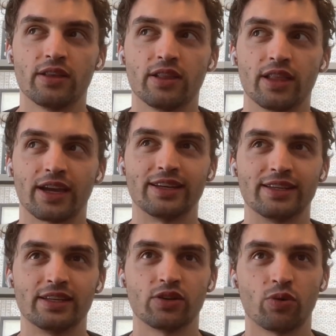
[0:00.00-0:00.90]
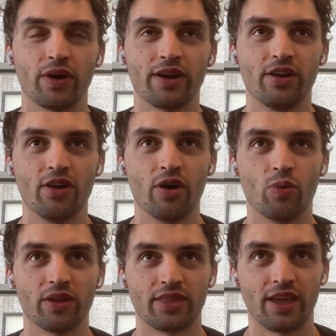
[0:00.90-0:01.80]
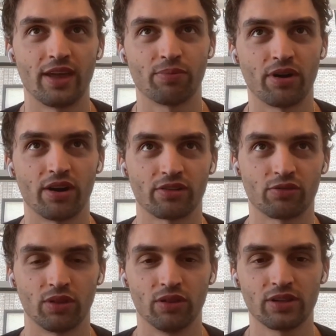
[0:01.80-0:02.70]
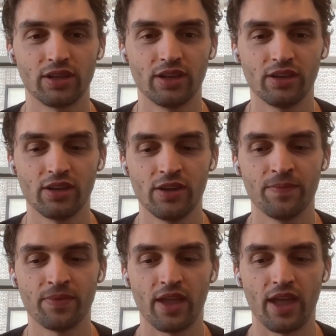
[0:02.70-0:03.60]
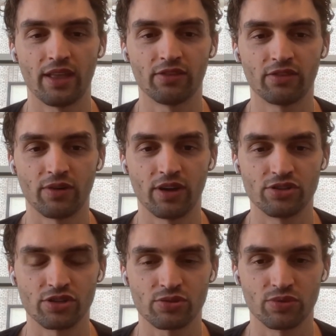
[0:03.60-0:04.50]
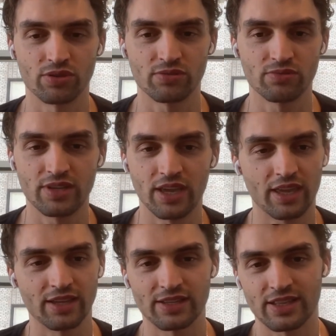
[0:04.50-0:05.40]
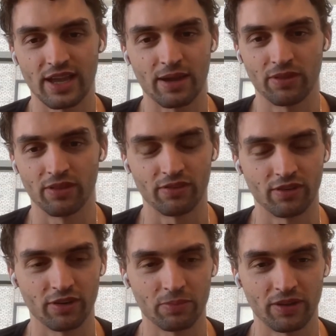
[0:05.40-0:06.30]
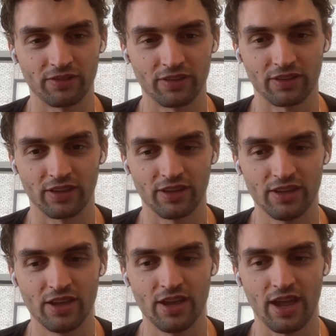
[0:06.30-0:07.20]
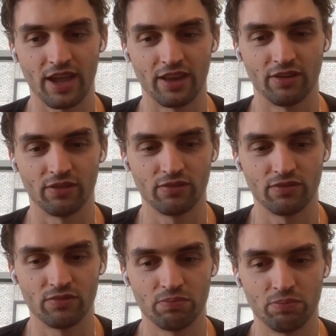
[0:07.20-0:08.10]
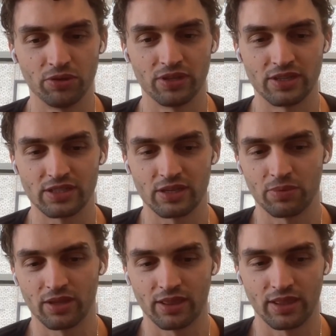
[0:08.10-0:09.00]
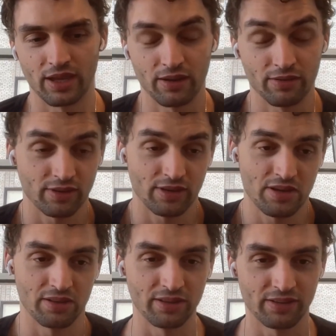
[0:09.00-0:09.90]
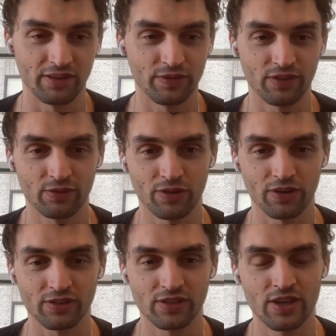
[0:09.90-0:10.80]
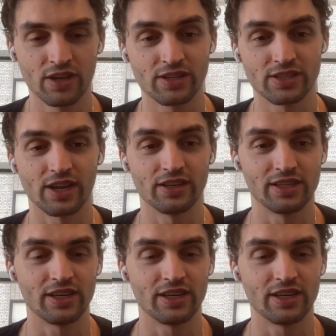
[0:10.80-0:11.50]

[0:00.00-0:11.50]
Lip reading: like I didn't quite know what the end product would look like. And so I just was taking a stab in the dark, basically, and building something that I was like, let's see if this works. Because I didn't